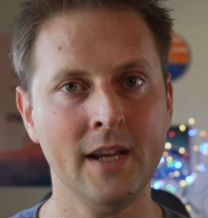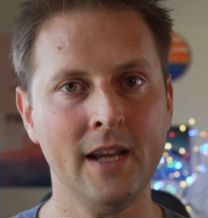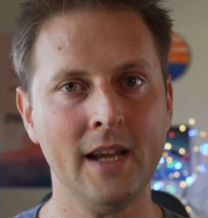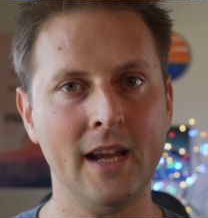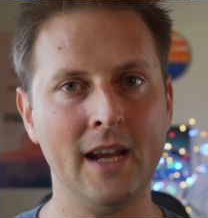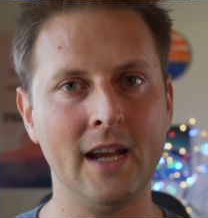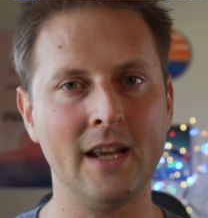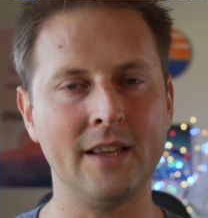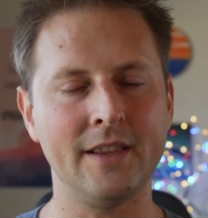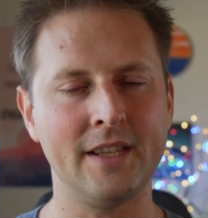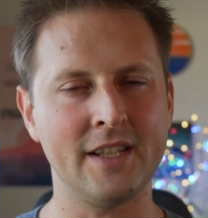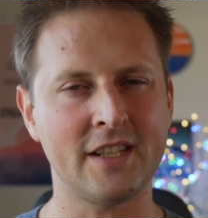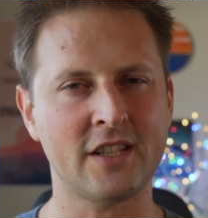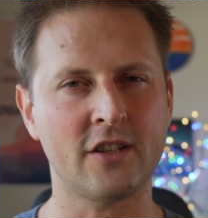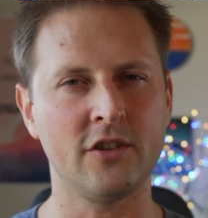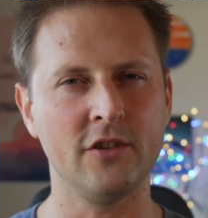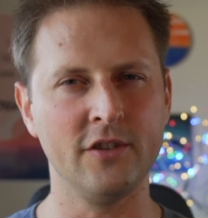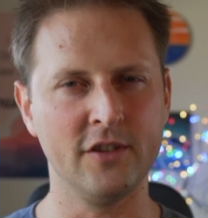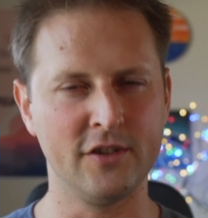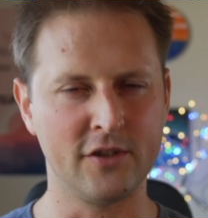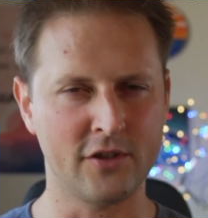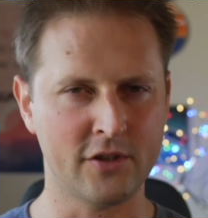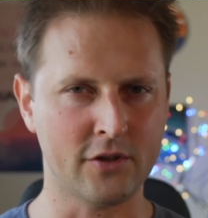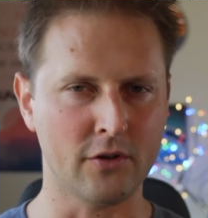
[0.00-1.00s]
And this
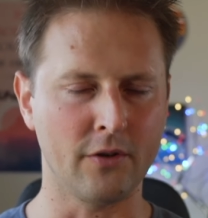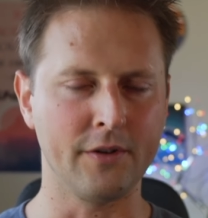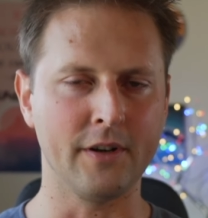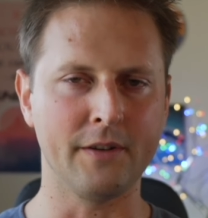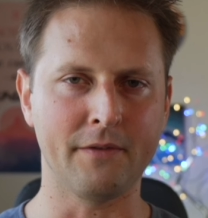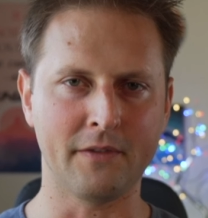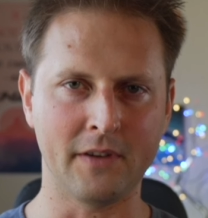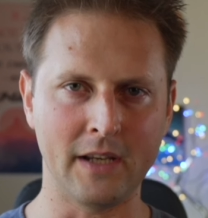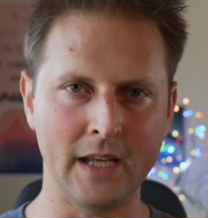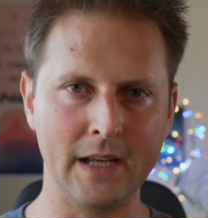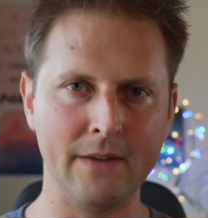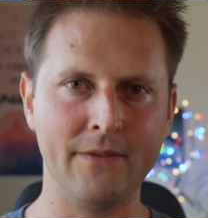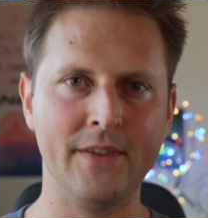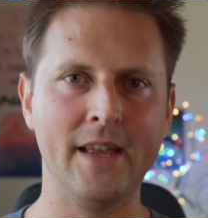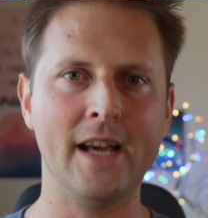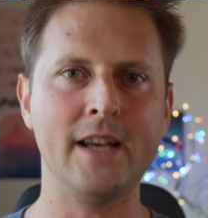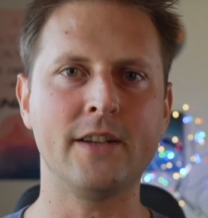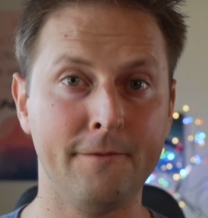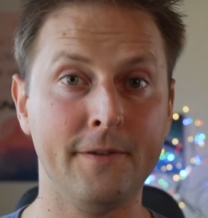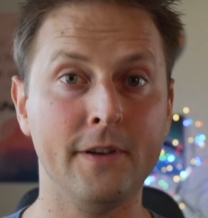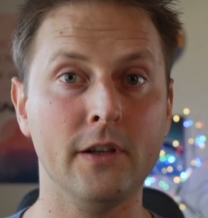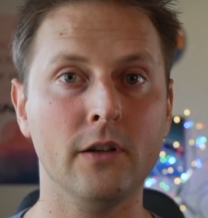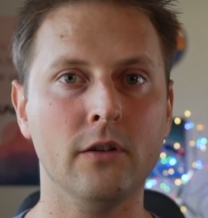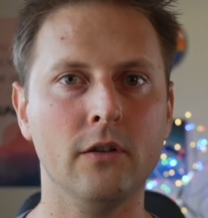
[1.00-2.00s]
could sort of give
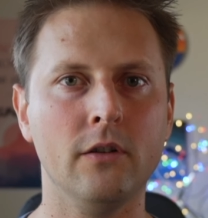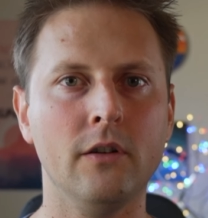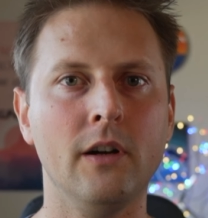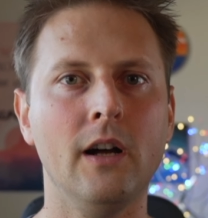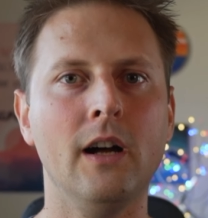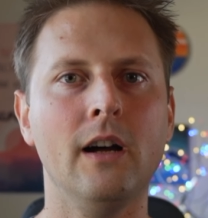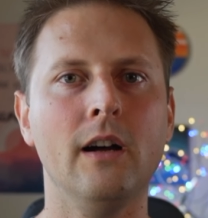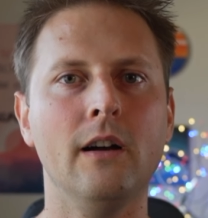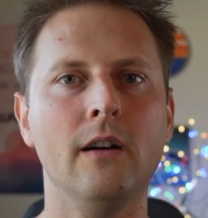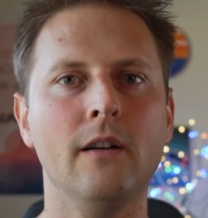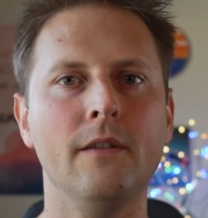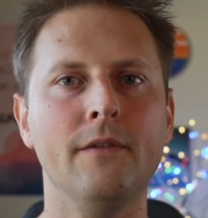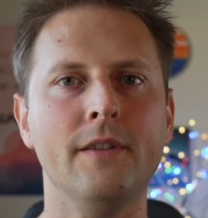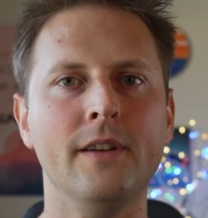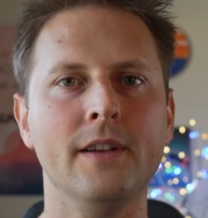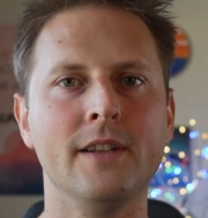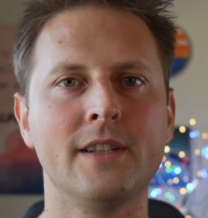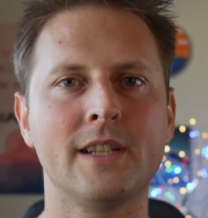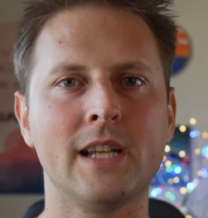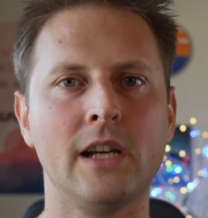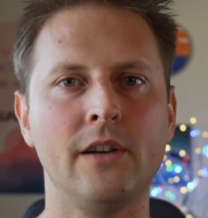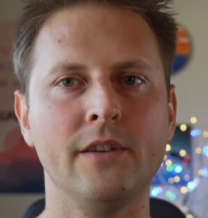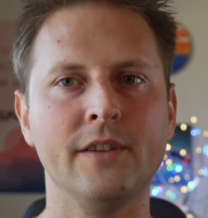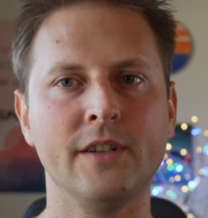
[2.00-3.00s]
that feel of
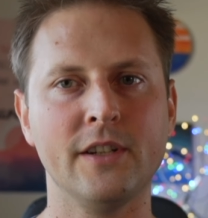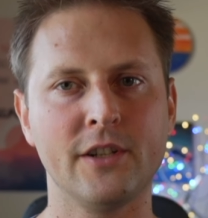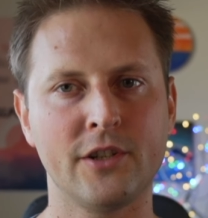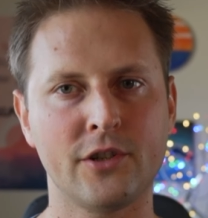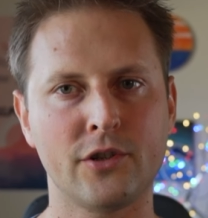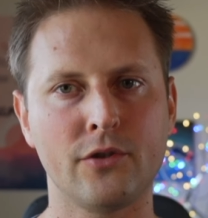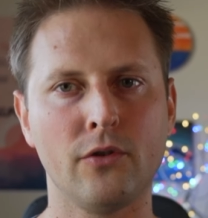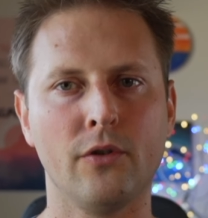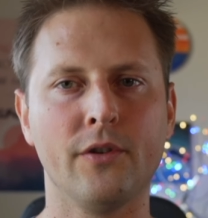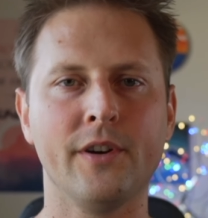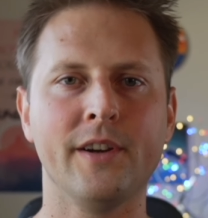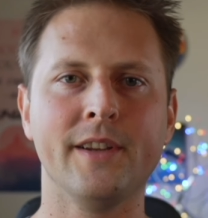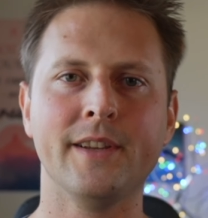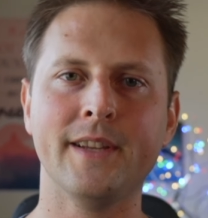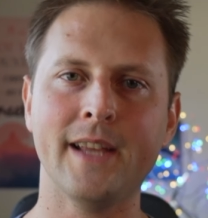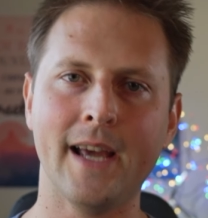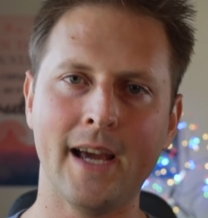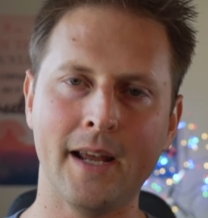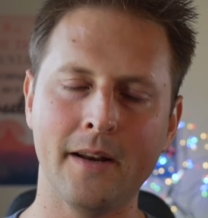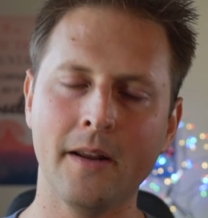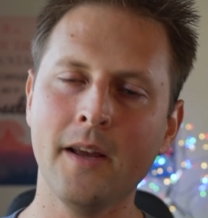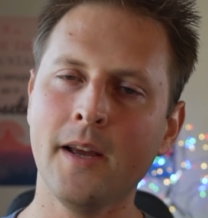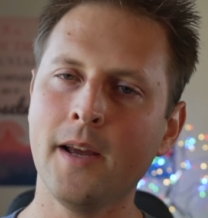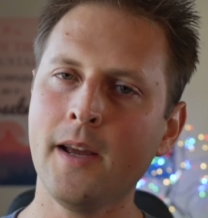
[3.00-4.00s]
telling a story
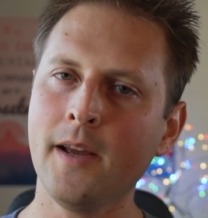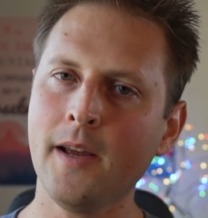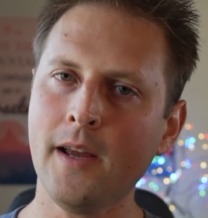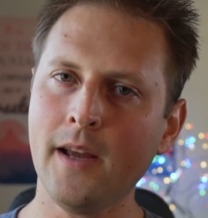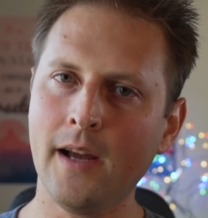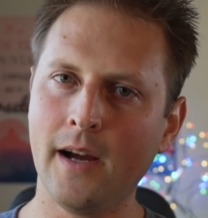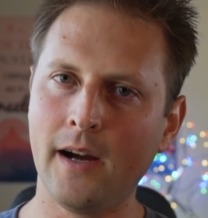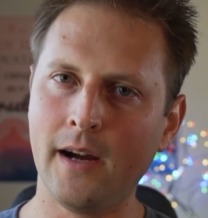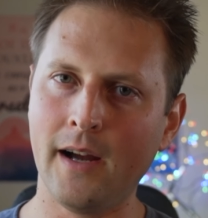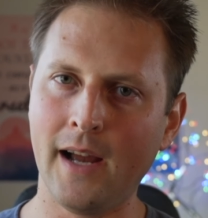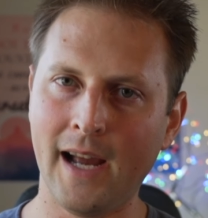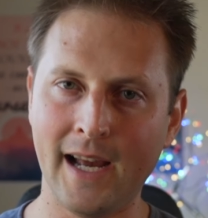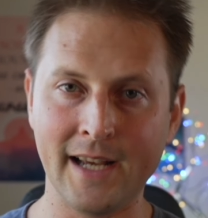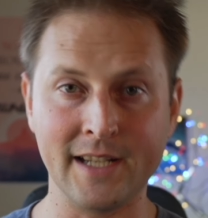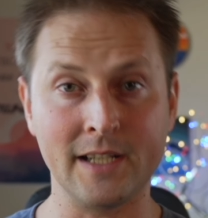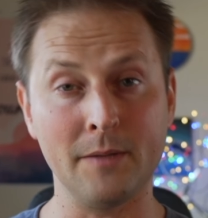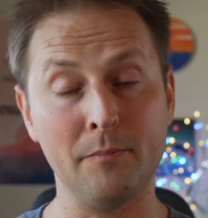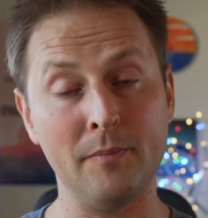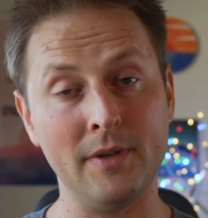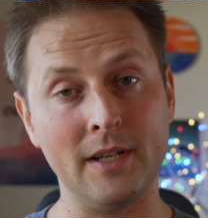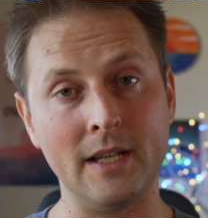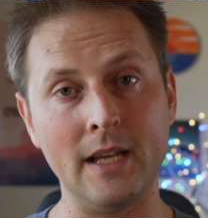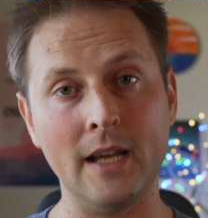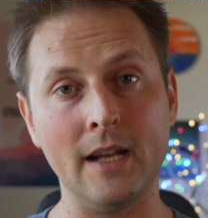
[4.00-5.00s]
that has a
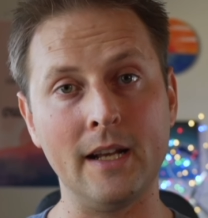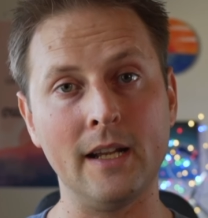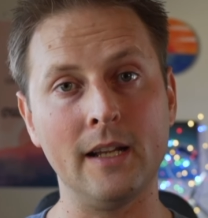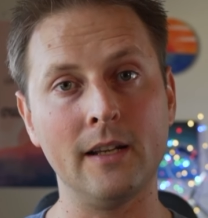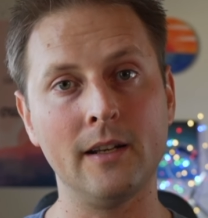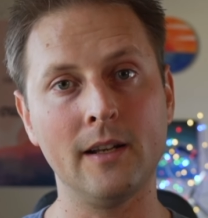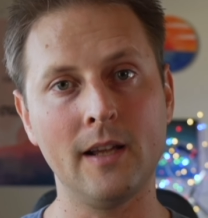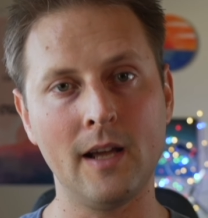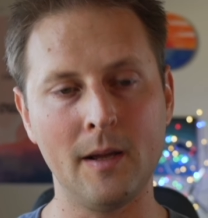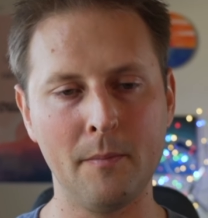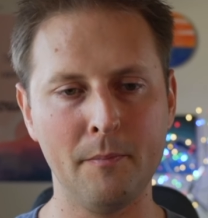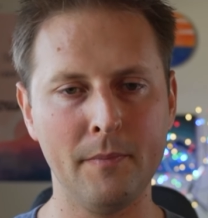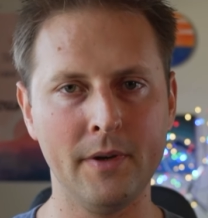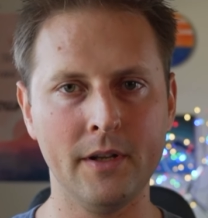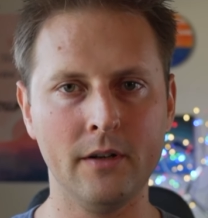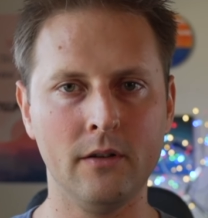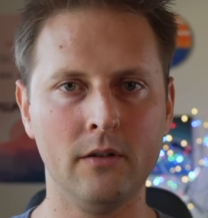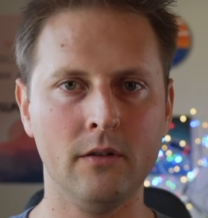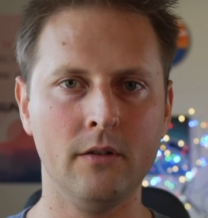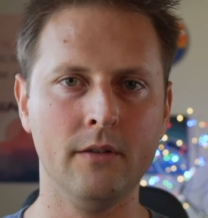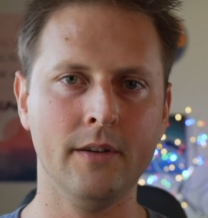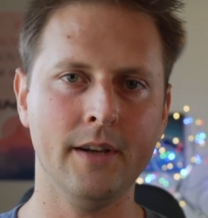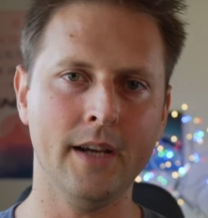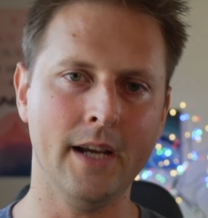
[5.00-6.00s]
beginning, a
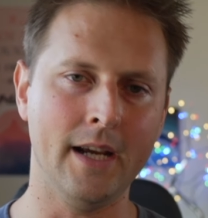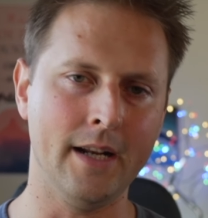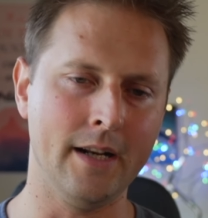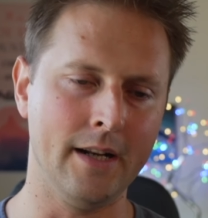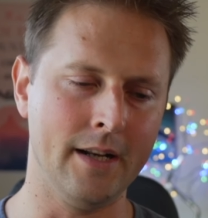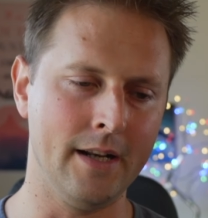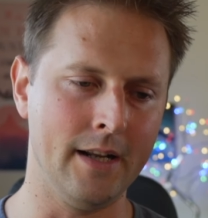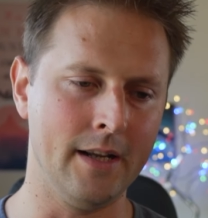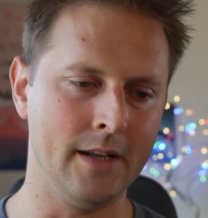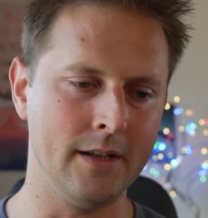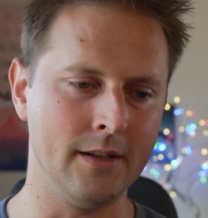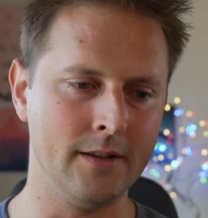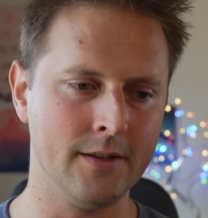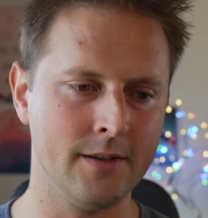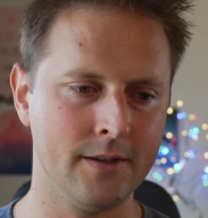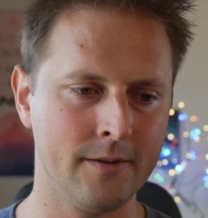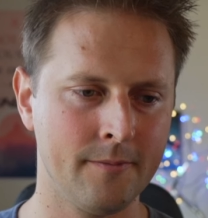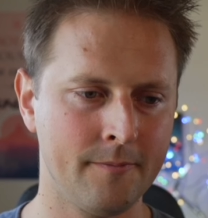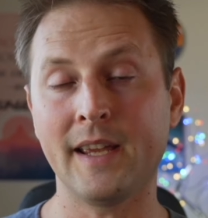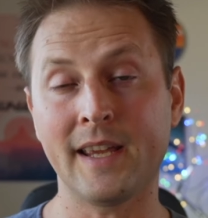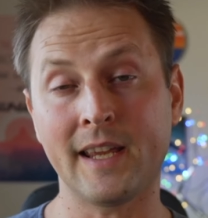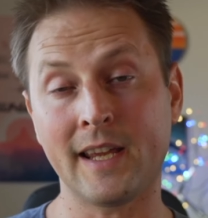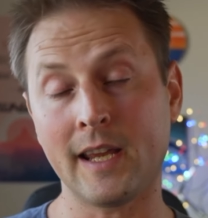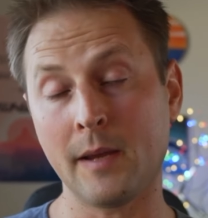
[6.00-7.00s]
middle, and an end.
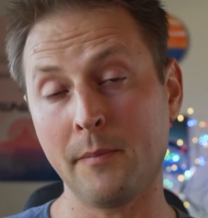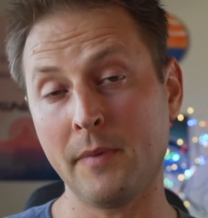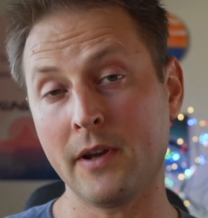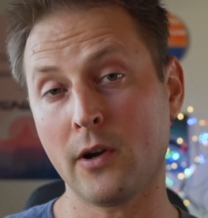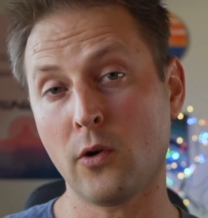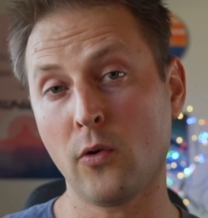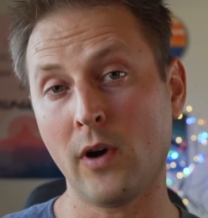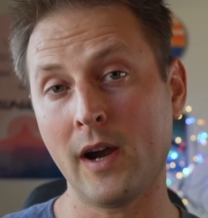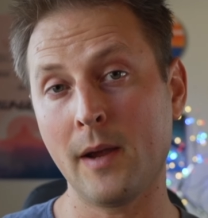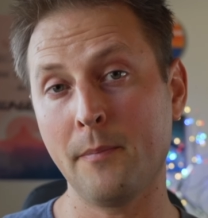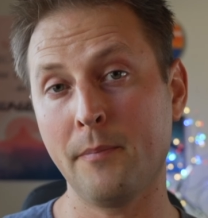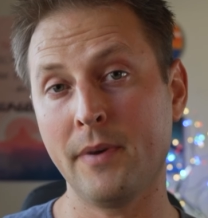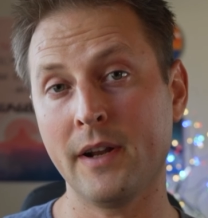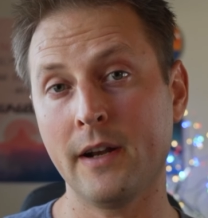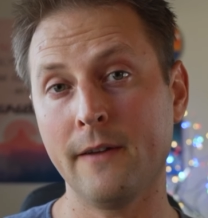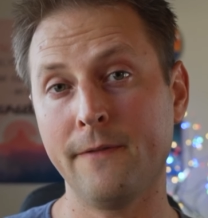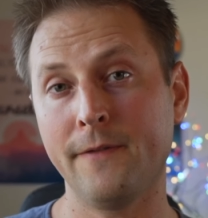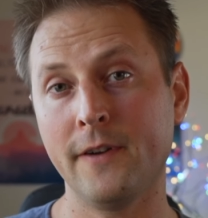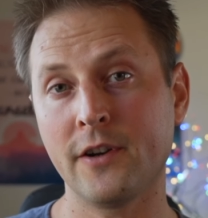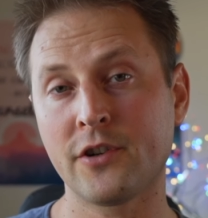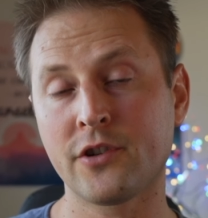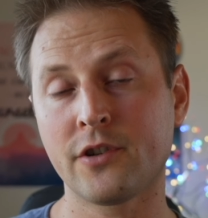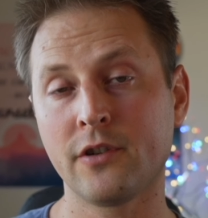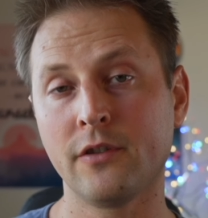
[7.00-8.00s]
It can be quite
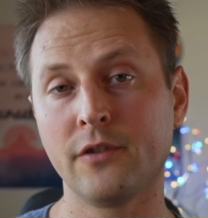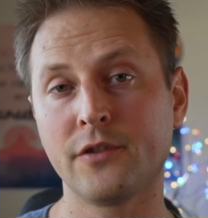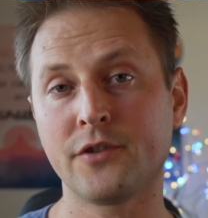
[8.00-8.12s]
beneficial